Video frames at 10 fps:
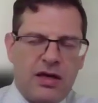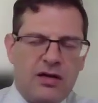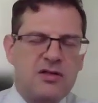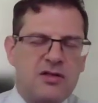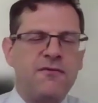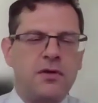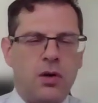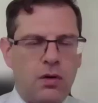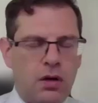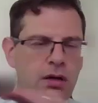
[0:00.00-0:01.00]
here's the
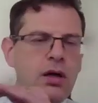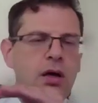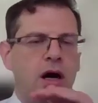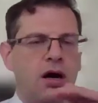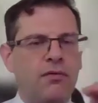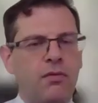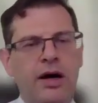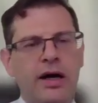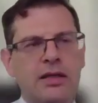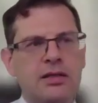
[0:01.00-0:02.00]
floor of
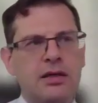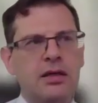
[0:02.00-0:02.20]
what